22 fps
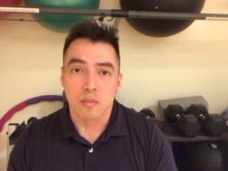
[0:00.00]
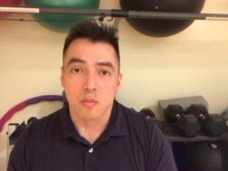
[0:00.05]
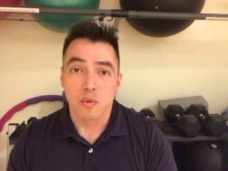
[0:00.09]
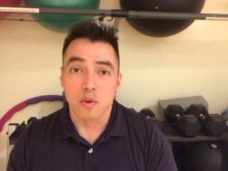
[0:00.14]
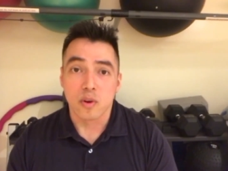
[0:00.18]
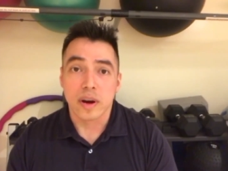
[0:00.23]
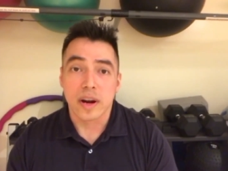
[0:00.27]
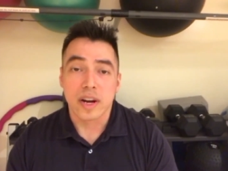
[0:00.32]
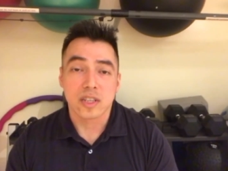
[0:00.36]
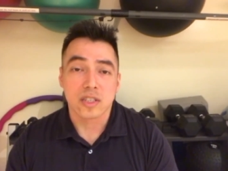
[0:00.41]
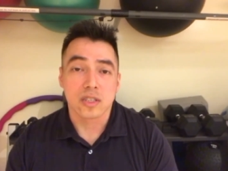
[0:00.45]

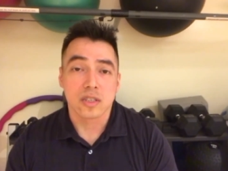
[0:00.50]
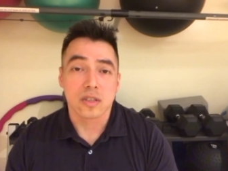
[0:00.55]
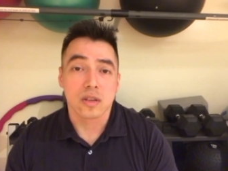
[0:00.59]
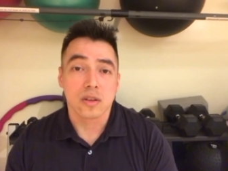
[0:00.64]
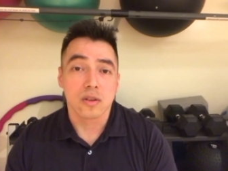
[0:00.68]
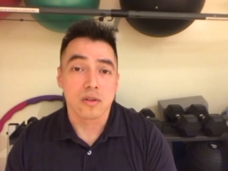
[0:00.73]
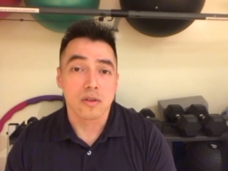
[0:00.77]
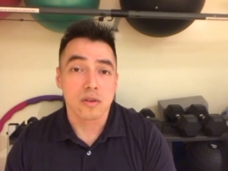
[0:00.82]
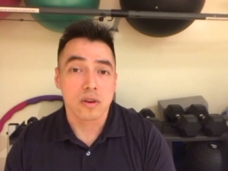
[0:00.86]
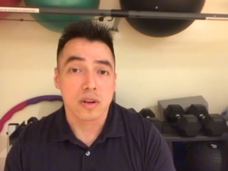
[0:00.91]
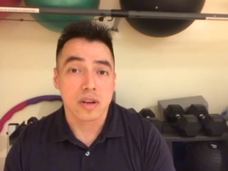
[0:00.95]
We're actually
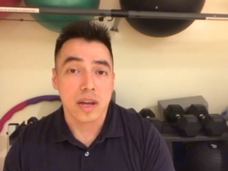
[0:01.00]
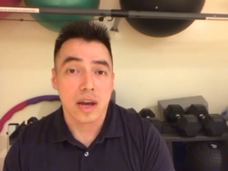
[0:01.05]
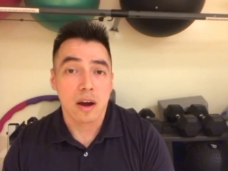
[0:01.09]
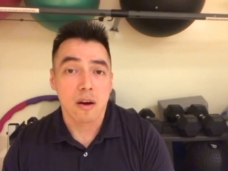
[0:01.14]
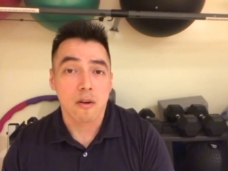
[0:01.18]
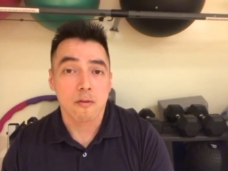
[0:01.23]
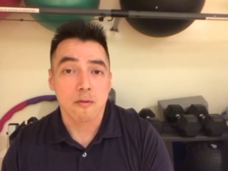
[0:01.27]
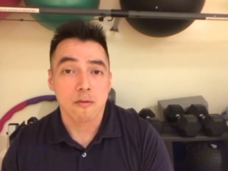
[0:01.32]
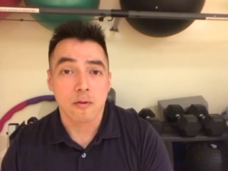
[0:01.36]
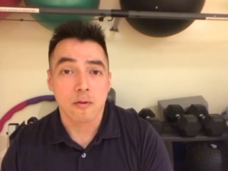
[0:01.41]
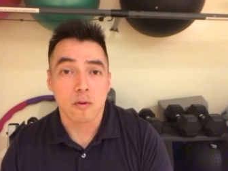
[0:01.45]
going to look
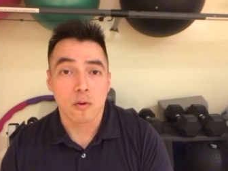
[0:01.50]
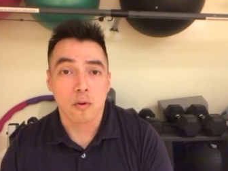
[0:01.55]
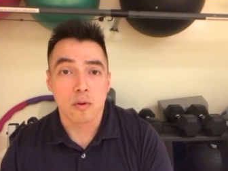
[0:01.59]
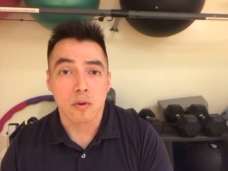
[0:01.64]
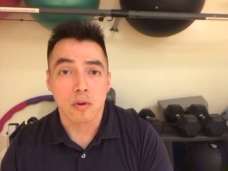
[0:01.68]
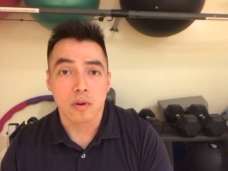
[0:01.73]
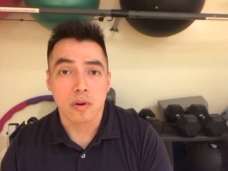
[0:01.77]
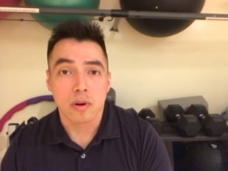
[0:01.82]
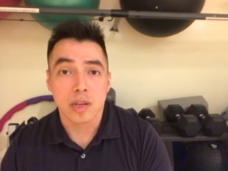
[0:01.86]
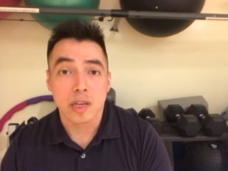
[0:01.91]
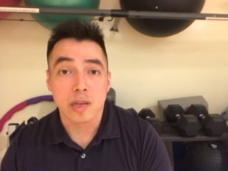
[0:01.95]
now
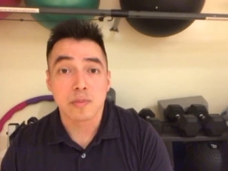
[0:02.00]
for